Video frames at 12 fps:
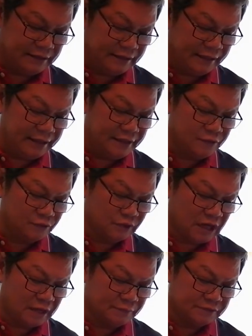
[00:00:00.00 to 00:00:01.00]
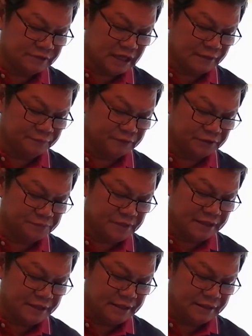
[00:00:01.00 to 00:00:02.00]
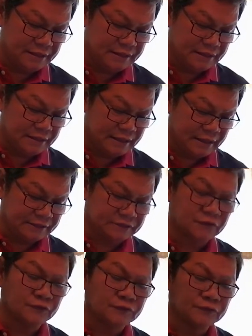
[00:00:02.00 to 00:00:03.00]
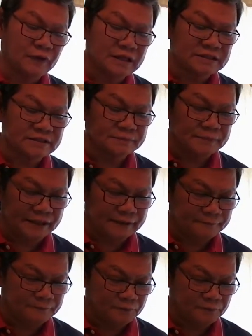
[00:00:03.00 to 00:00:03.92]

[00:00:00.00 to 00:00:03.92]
'He who comes after me has surpassed me,